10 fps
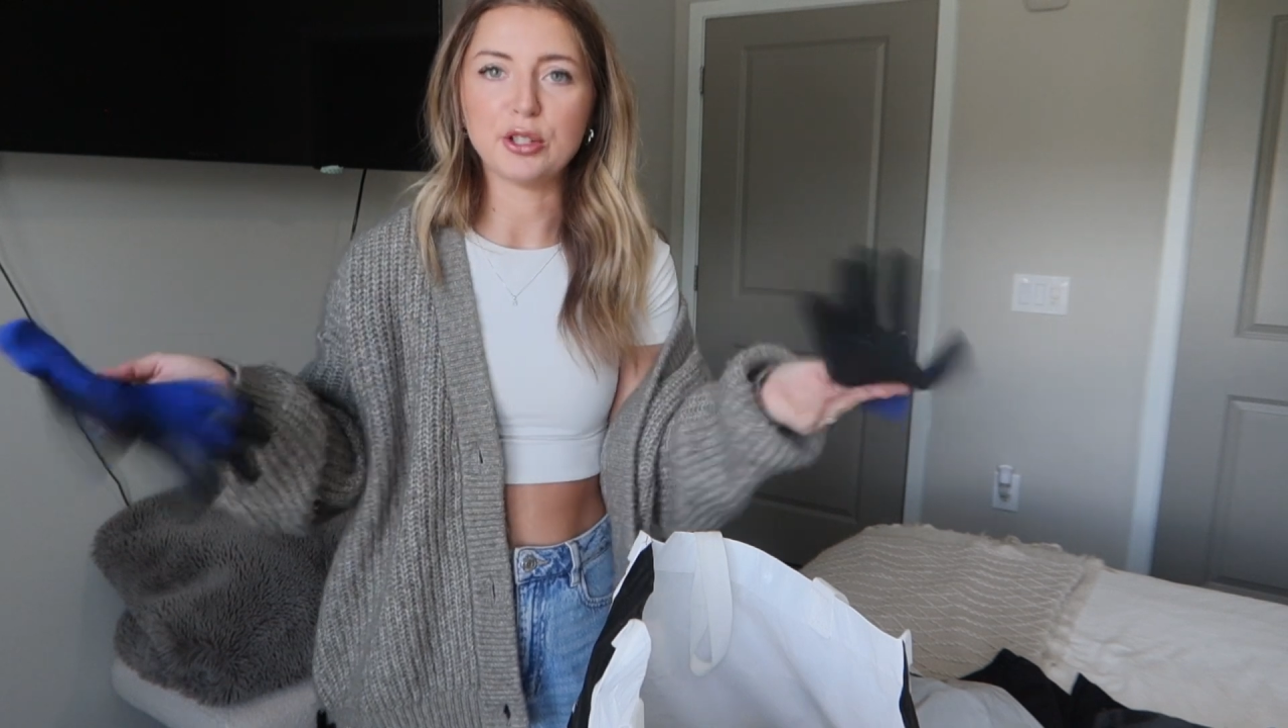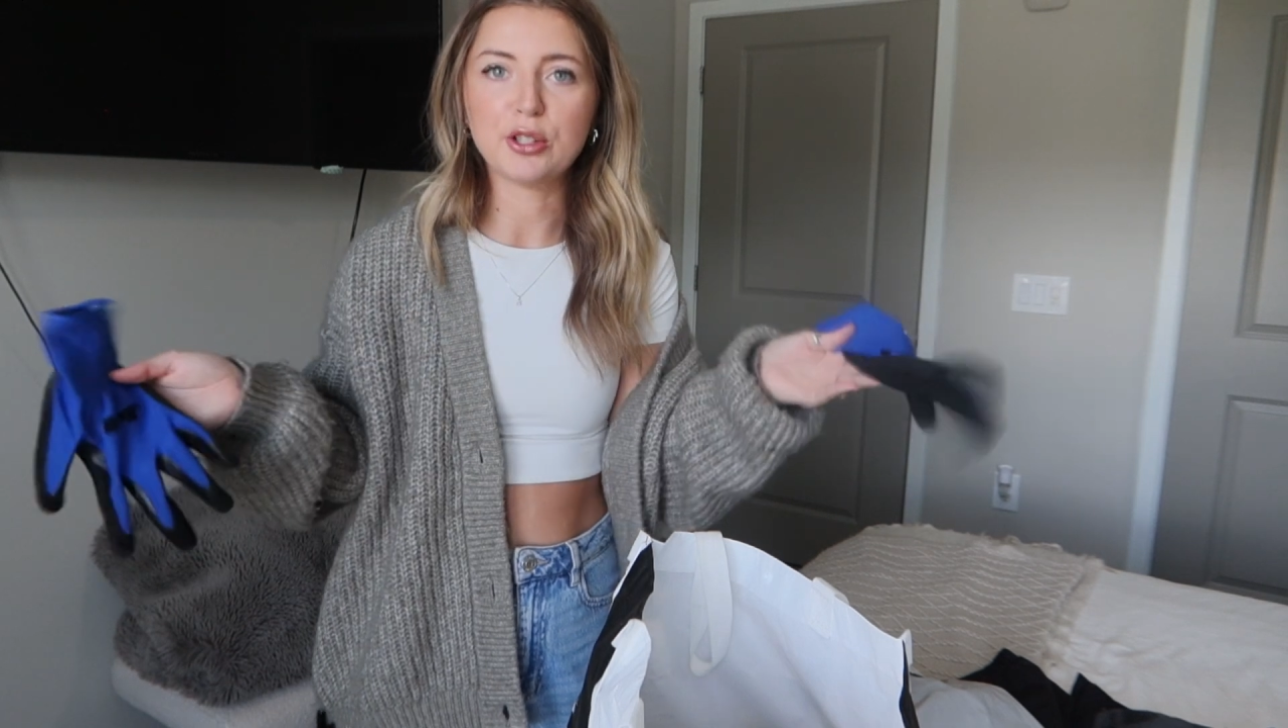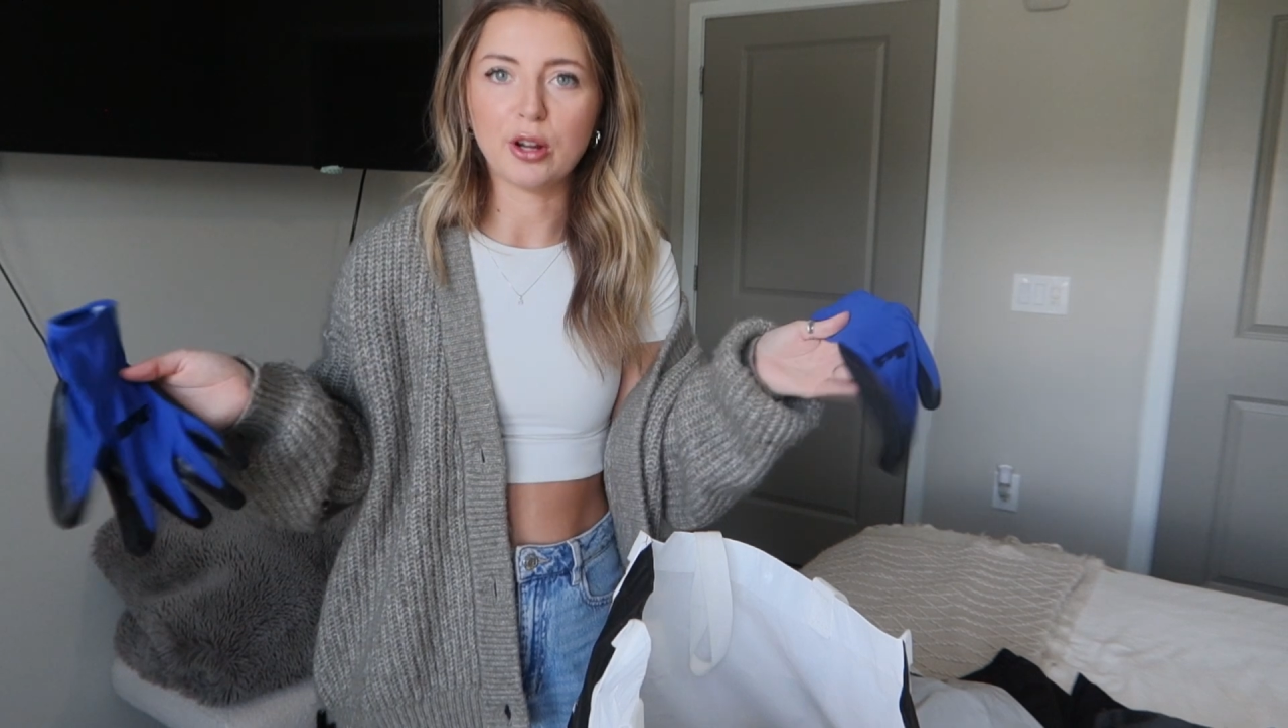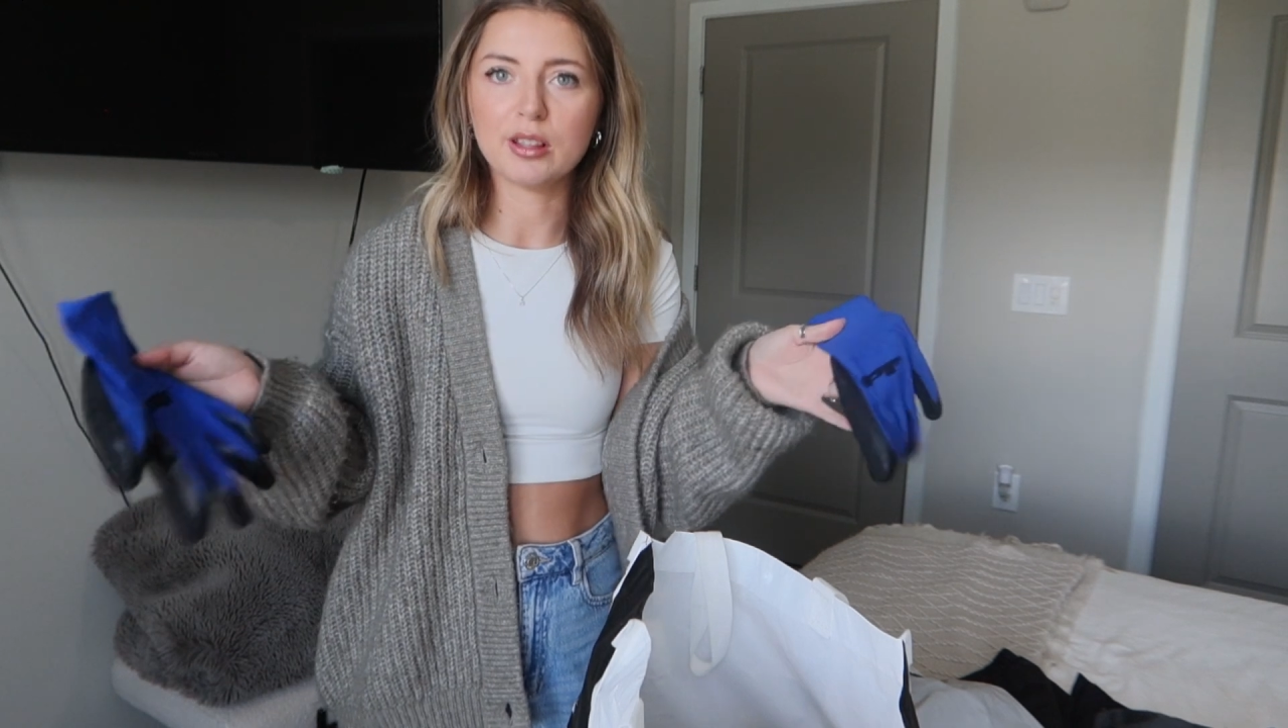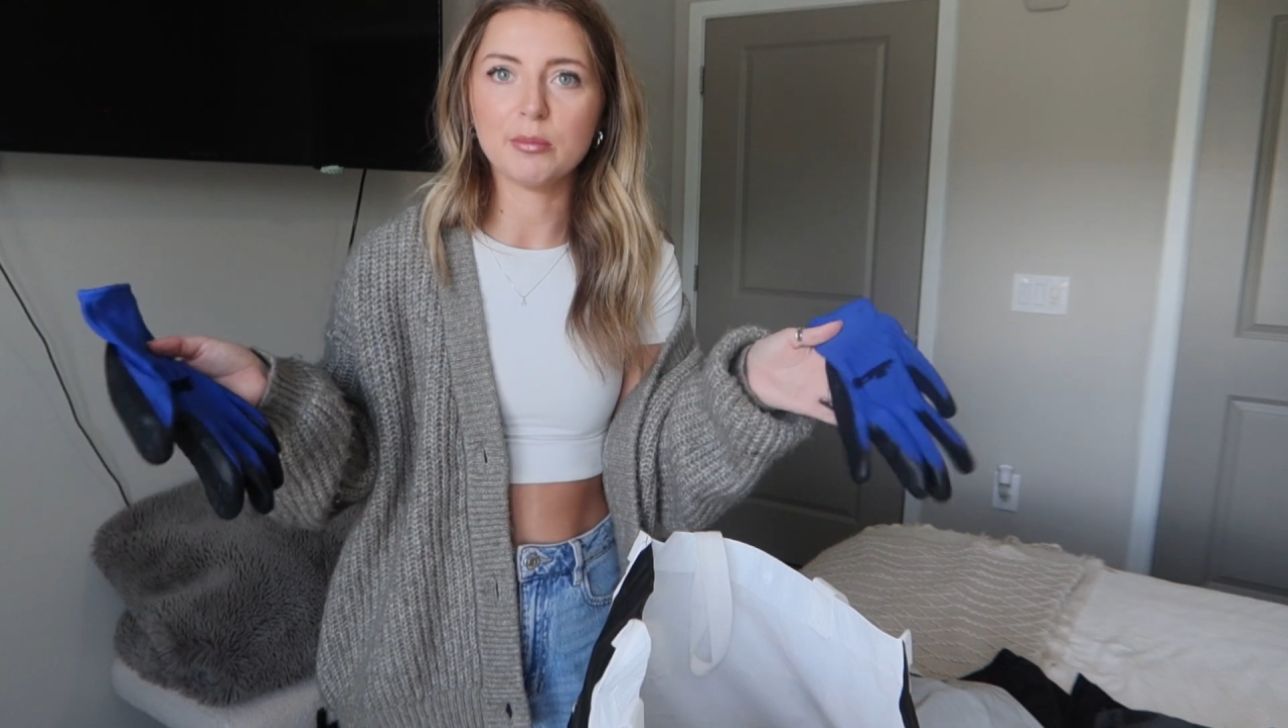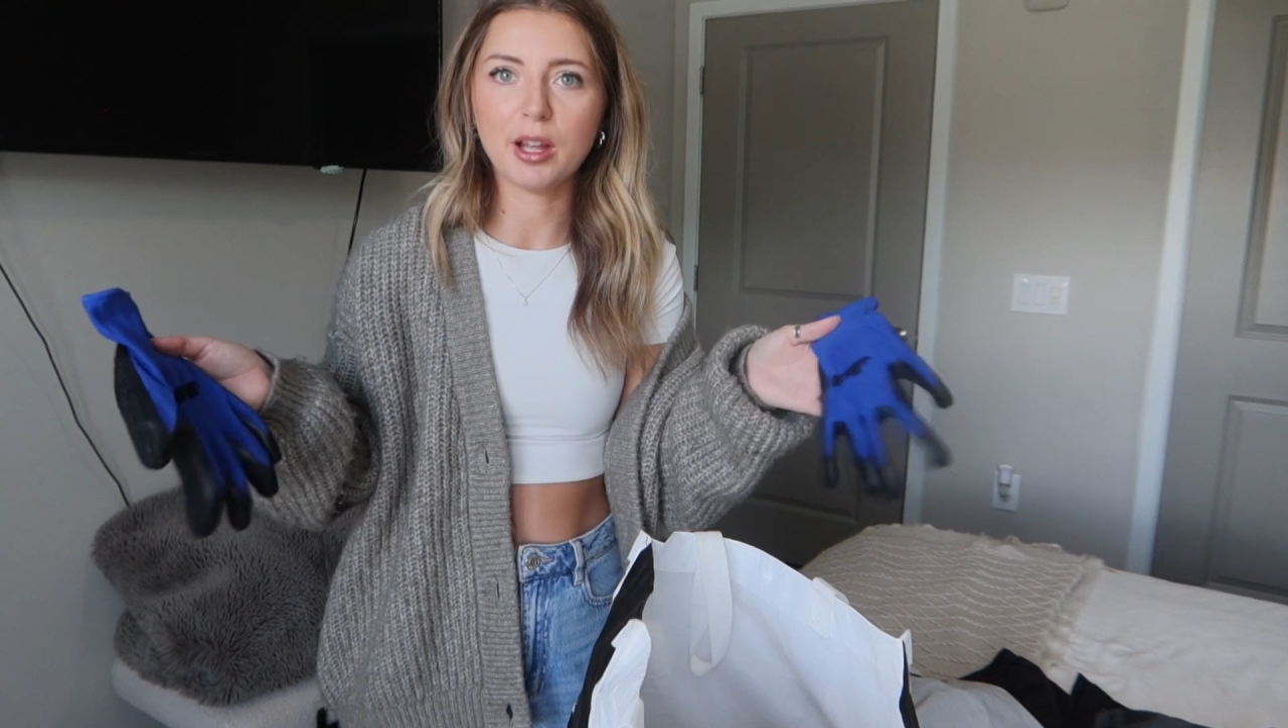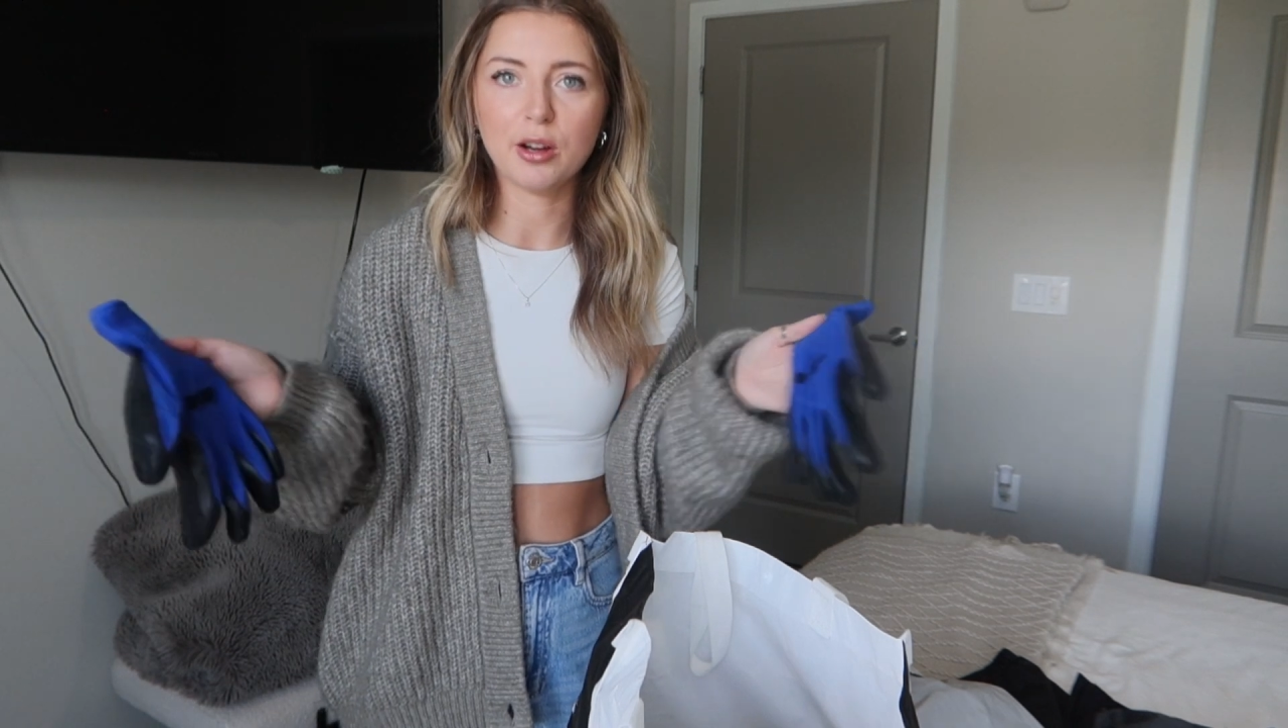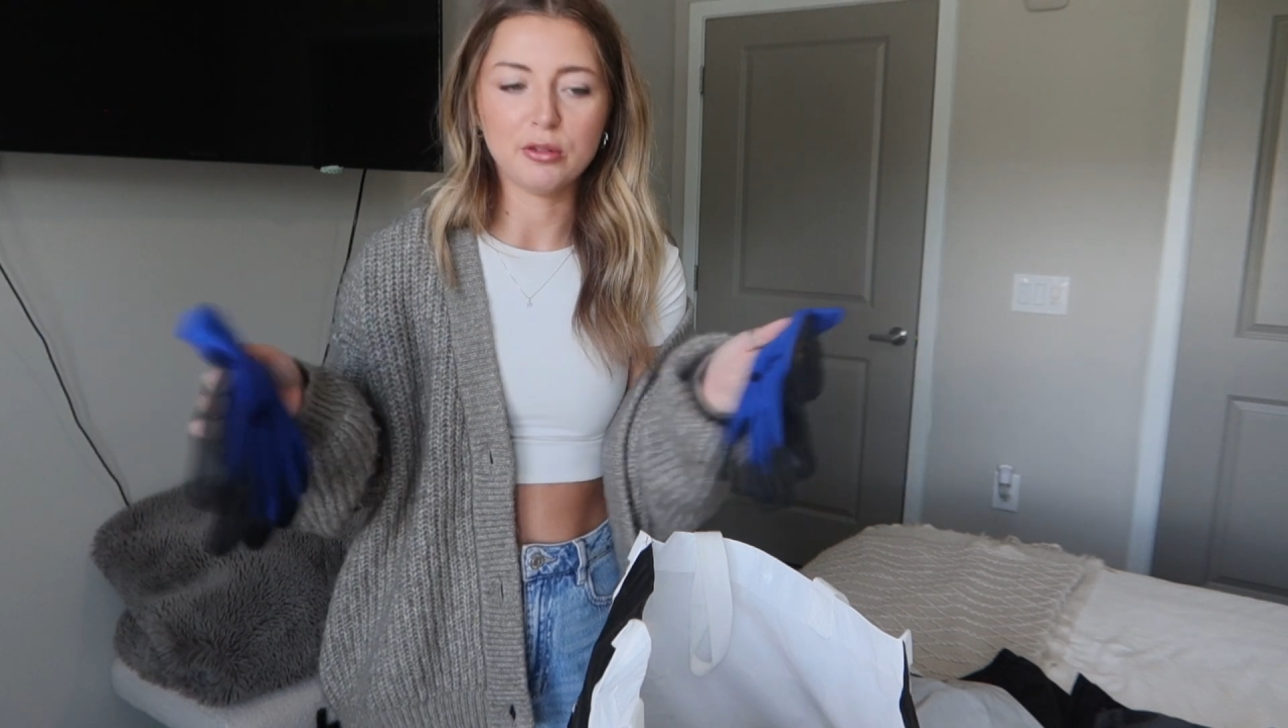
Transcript: just got them at